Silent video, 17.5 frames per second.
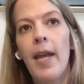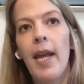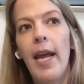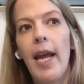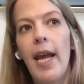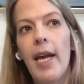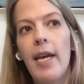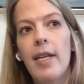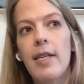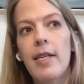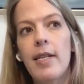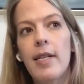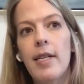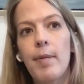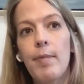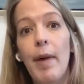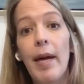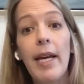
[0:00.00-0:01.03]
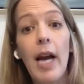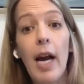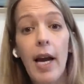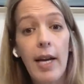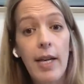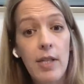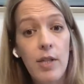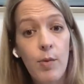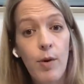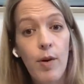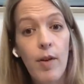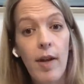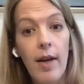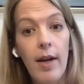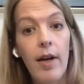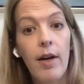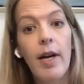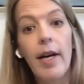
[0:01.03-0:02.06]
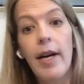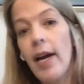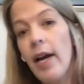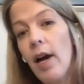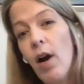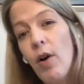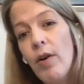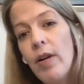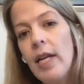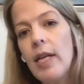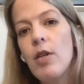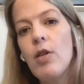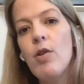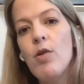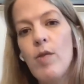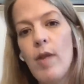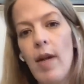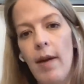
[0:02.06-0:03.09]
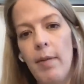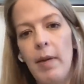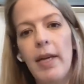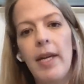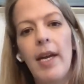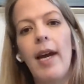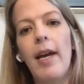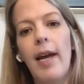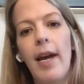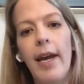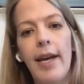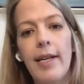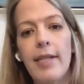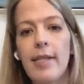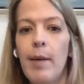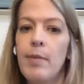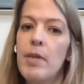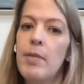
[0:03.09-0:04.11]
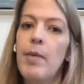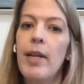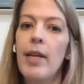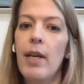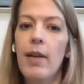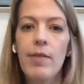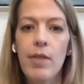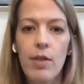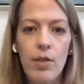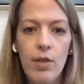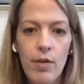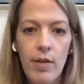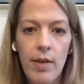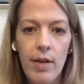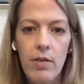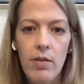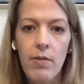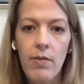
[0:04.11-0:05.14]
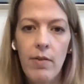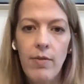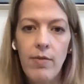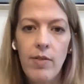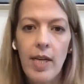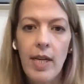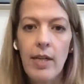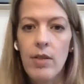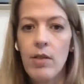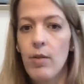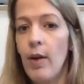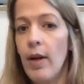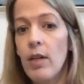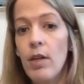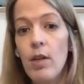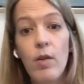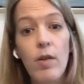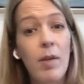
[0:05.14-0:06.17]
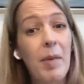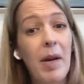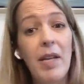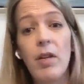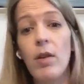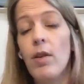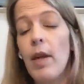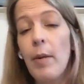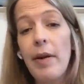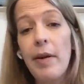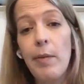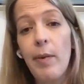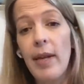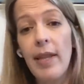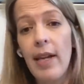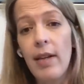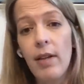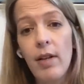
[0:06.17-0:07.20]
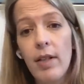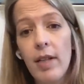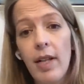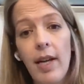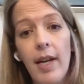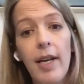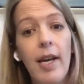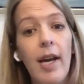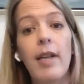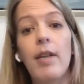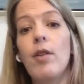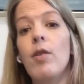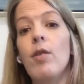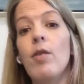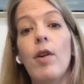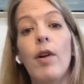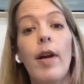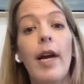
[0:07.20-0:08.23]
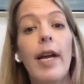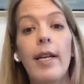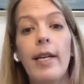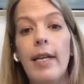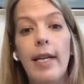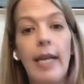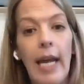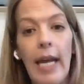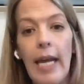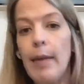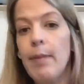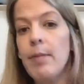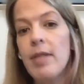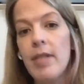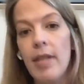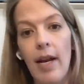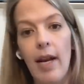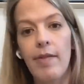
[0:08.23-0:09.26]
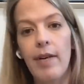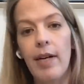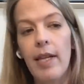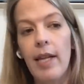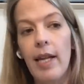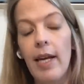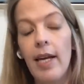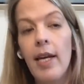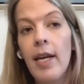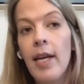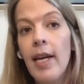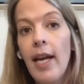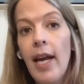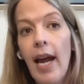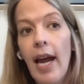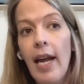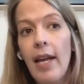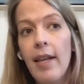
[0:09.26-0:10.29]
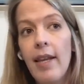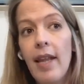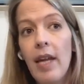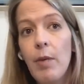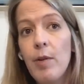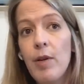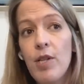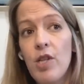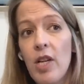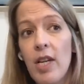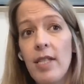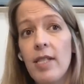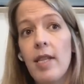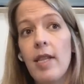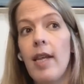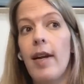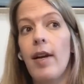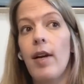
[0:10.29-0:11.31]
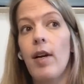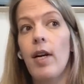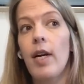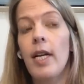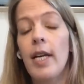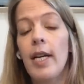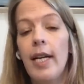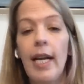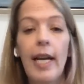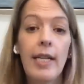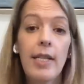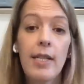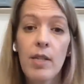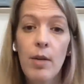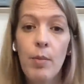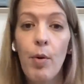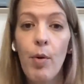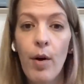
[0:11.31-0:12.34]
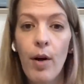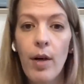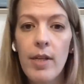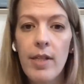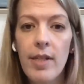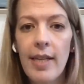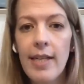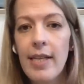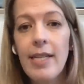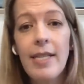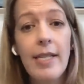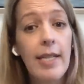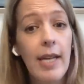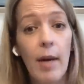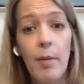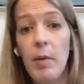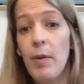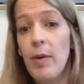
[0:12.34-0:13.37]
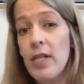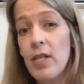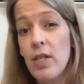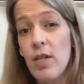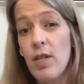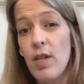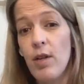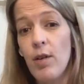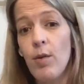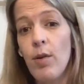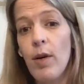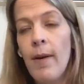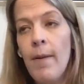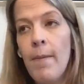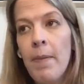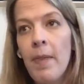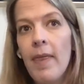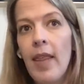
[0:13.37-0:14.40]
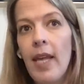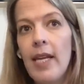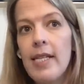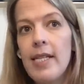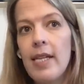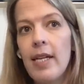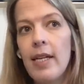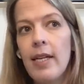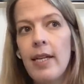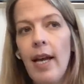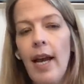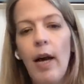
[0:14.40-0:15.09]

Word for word: And my guides were there. And I already knew them. Again, I accepted my gifts in 2015. So I knew them. I knew what they looked like. I knew their names and everything. And they were just there in support. They didn't tell me what to do. They didn't